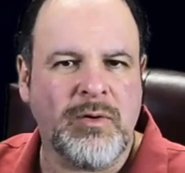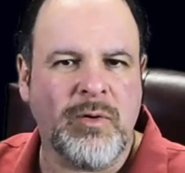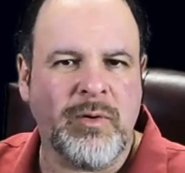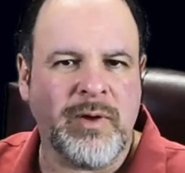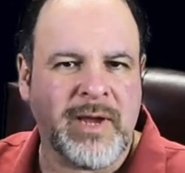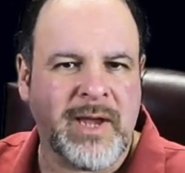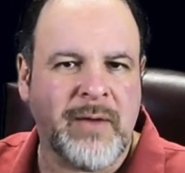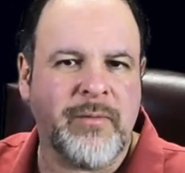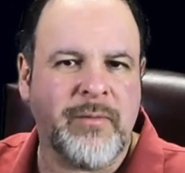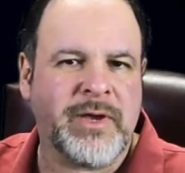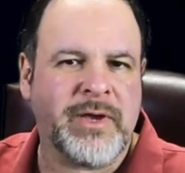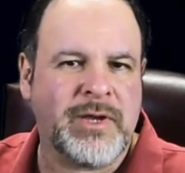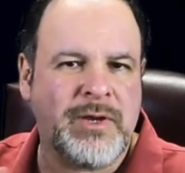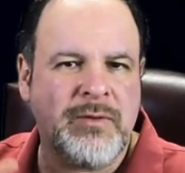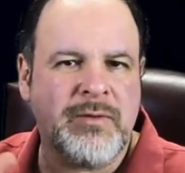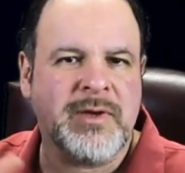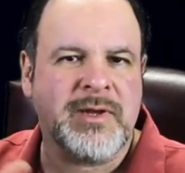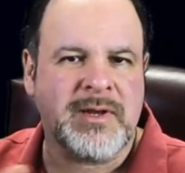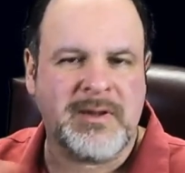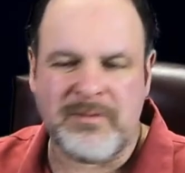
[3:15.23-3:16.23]
going on while you're
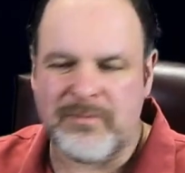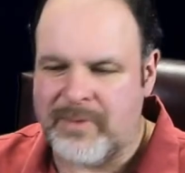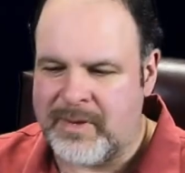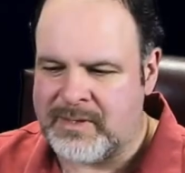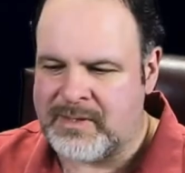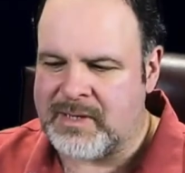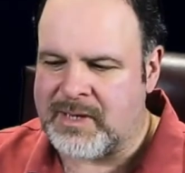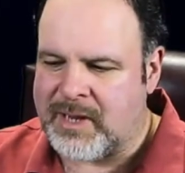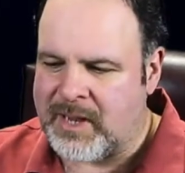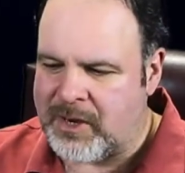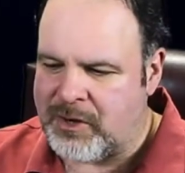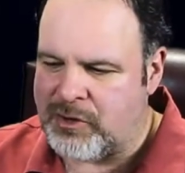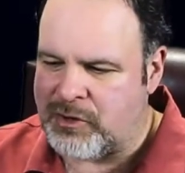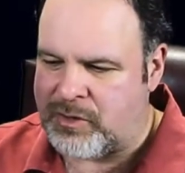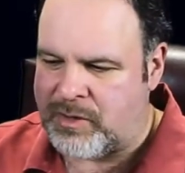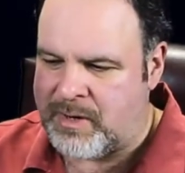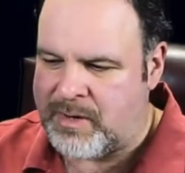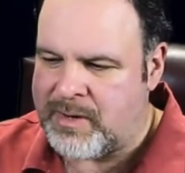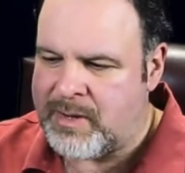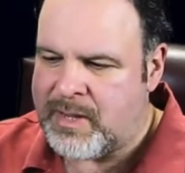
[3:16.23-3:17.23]
doing an
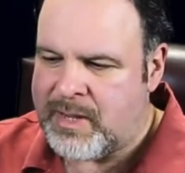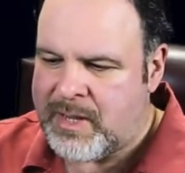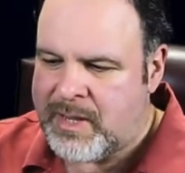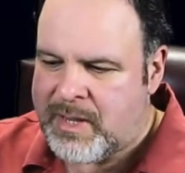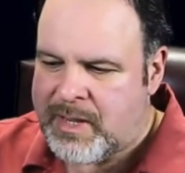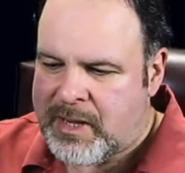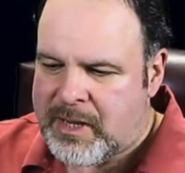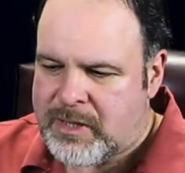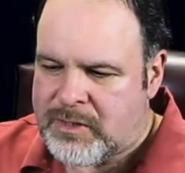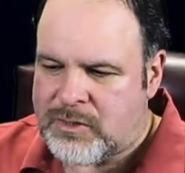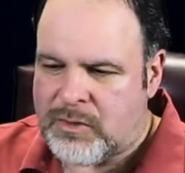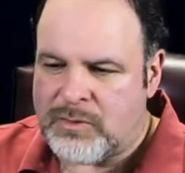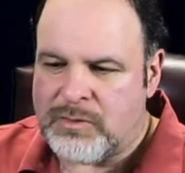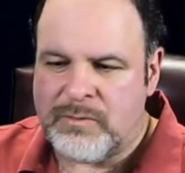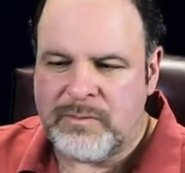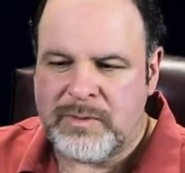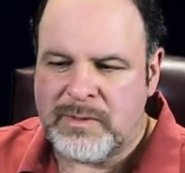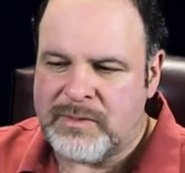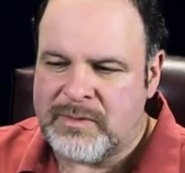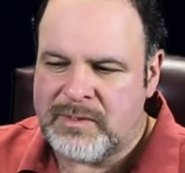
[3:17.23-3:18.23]
investigation. So it's
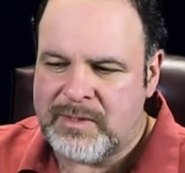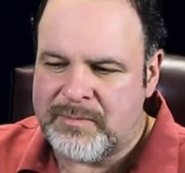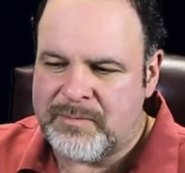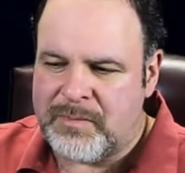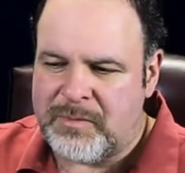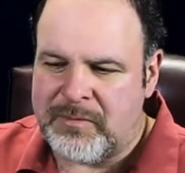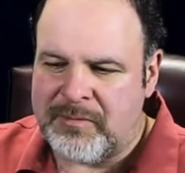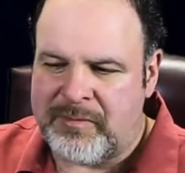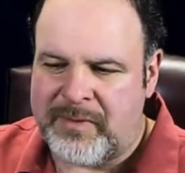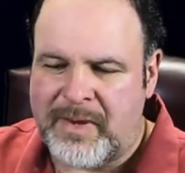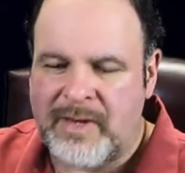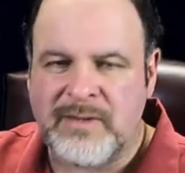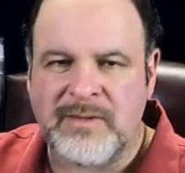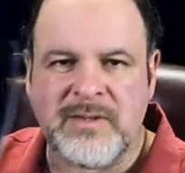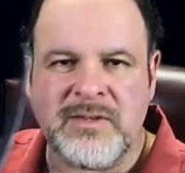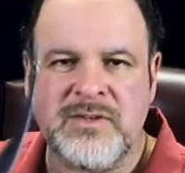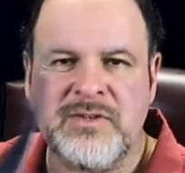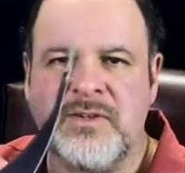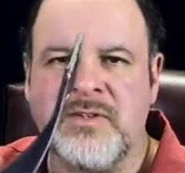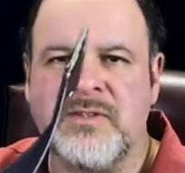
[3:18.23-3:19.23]
a real simple fix.
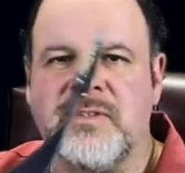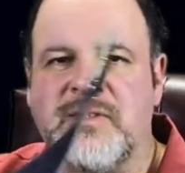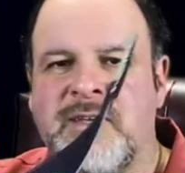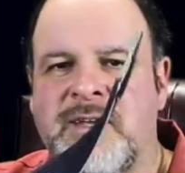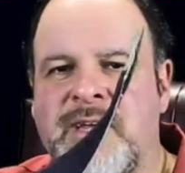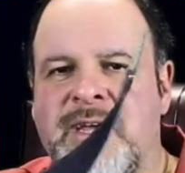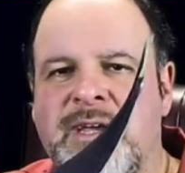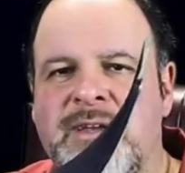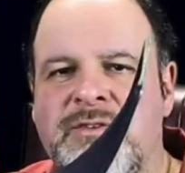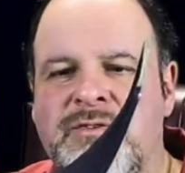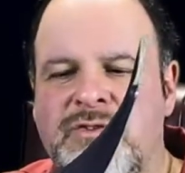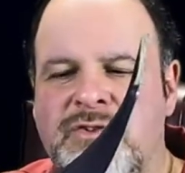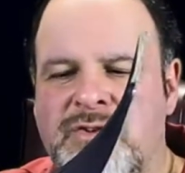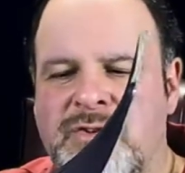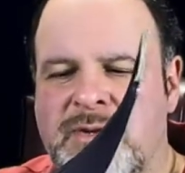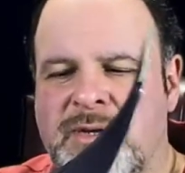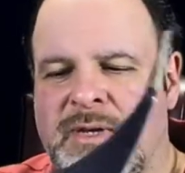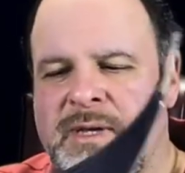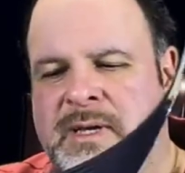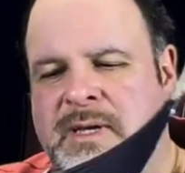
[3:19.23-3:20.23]
It's just a
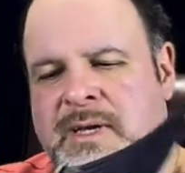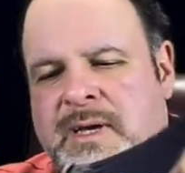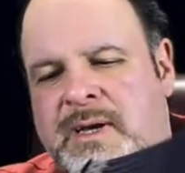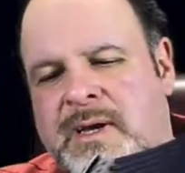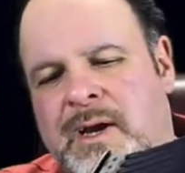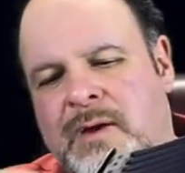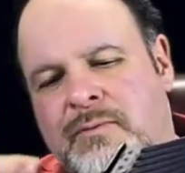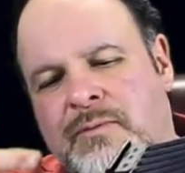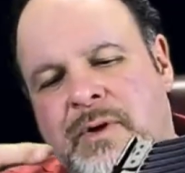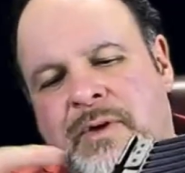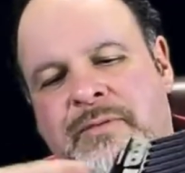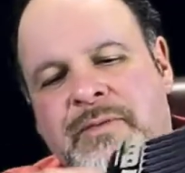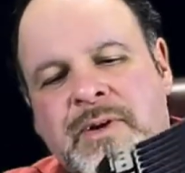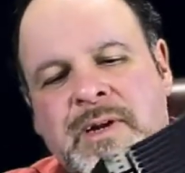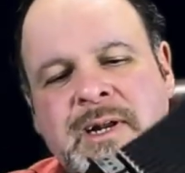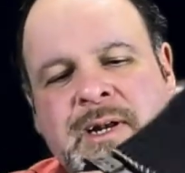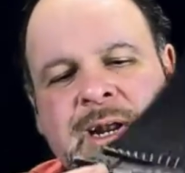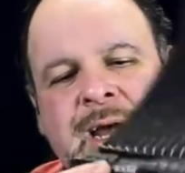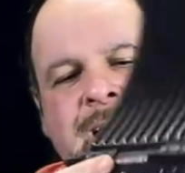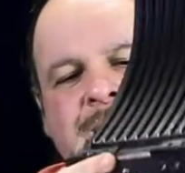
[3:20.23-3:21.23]
hinge
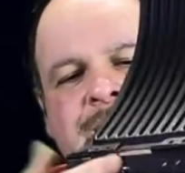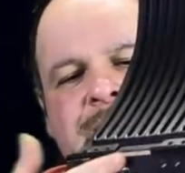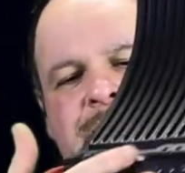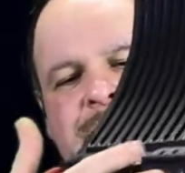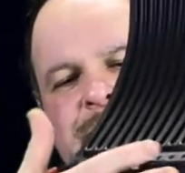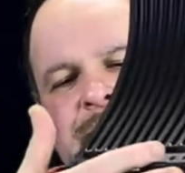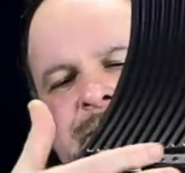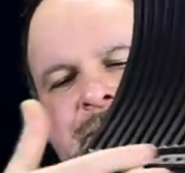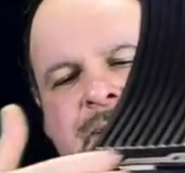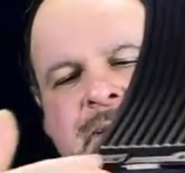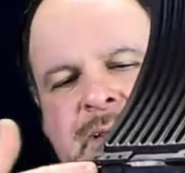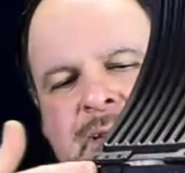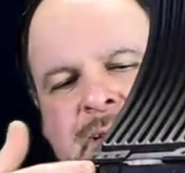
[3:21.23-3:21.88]
riveted on